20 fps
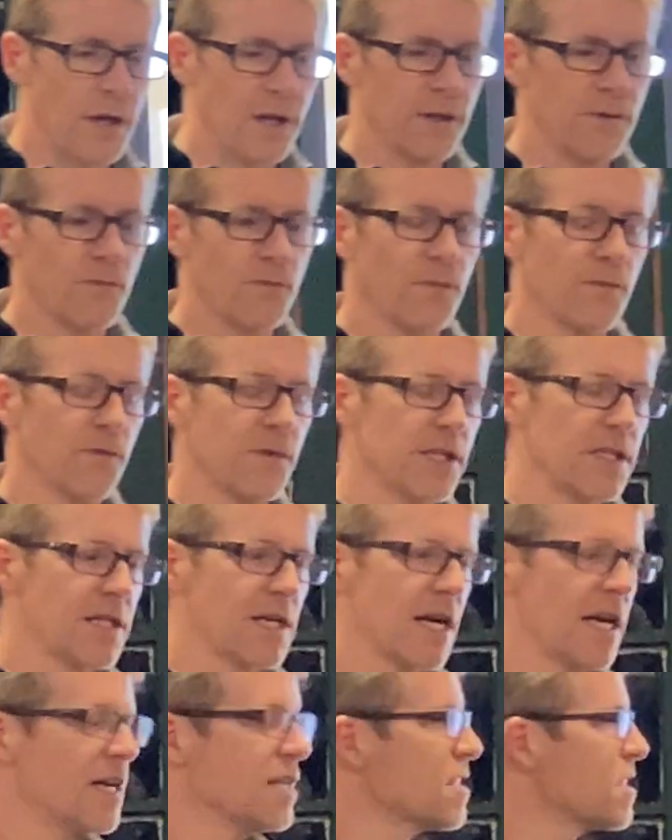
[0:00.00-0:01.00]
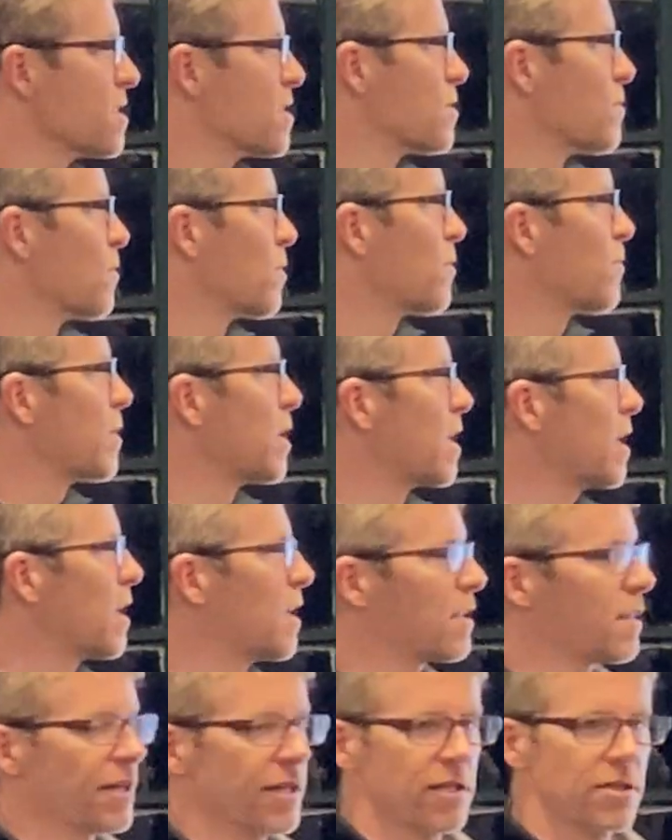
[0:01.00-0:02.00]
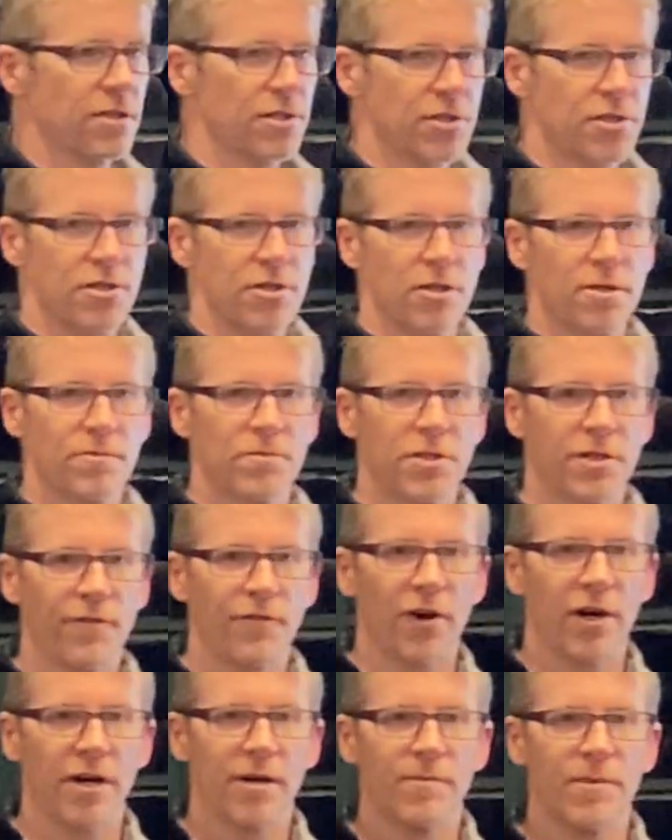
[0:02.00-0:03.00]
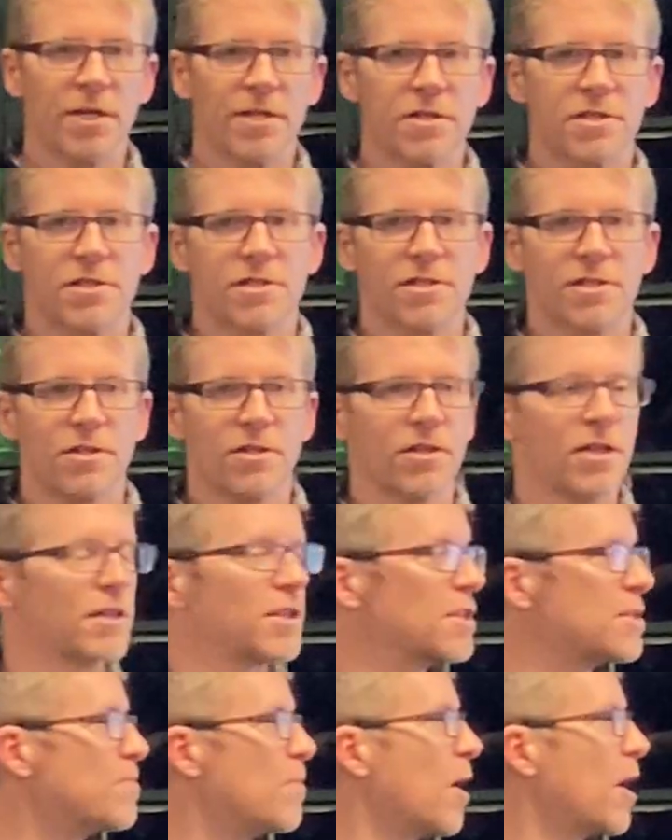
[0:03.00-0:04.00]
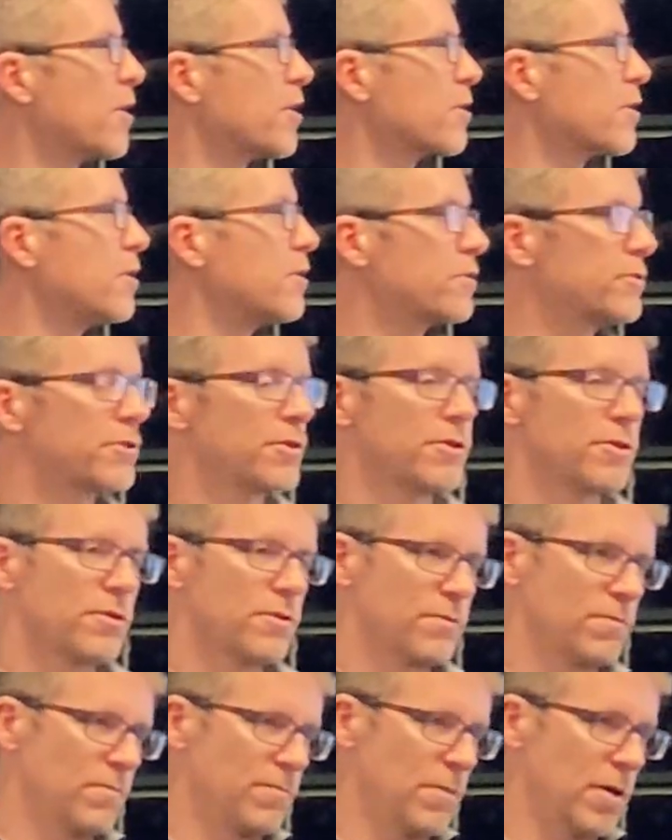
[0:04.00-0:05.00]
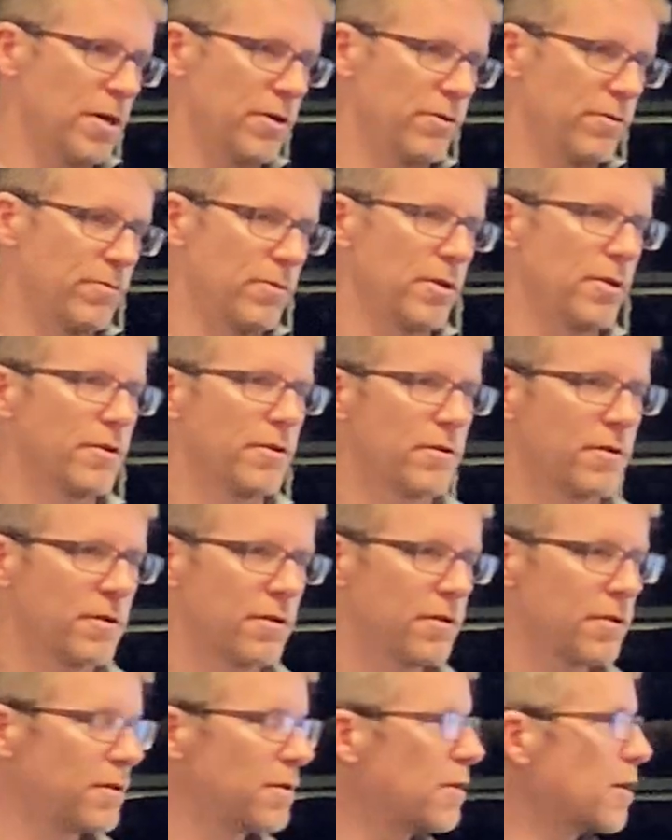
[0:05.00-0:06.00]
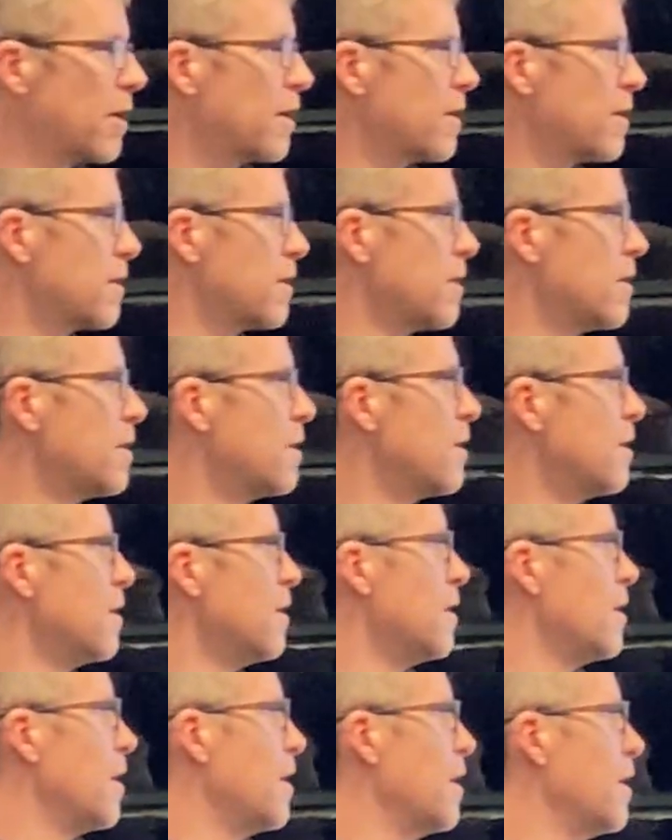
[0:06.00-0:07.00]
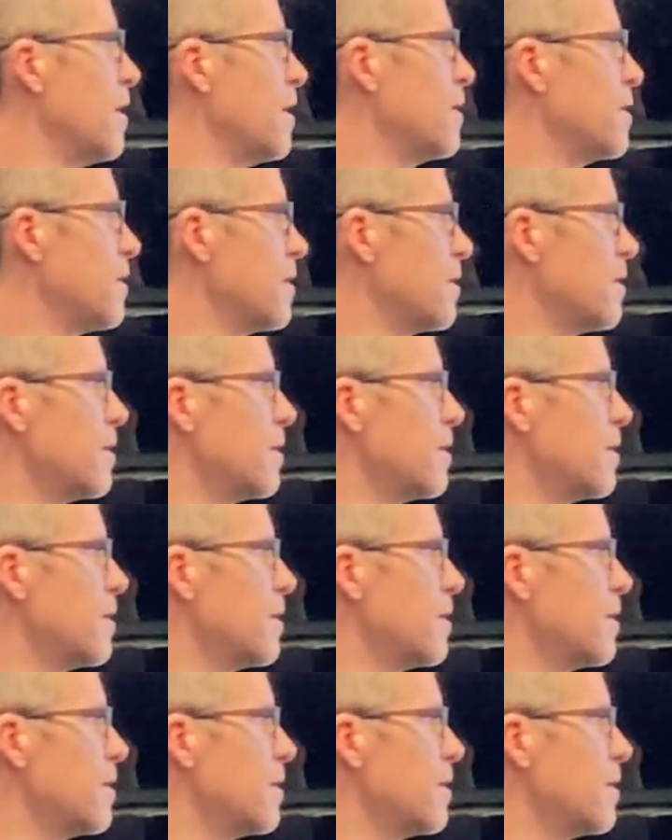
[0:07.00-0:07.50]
in these cases where we get like disturbed environments, you get these monocultures, mono one, right? And